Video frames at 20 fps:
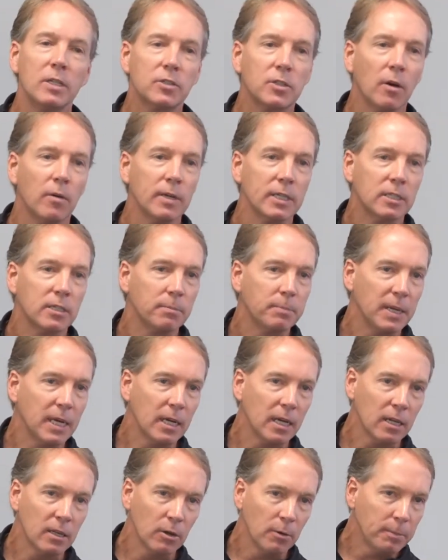is going to be
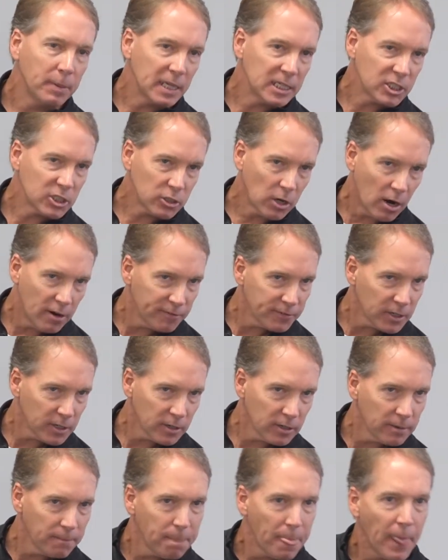a little bit
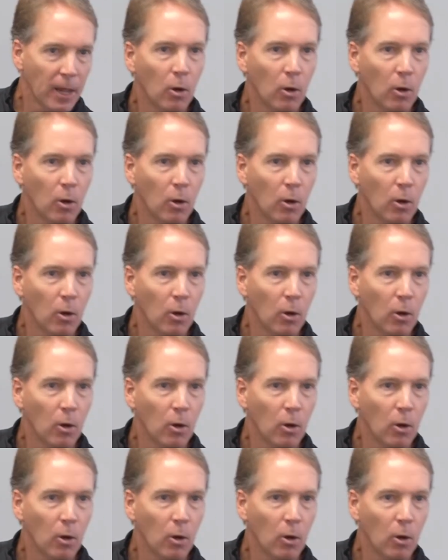softer.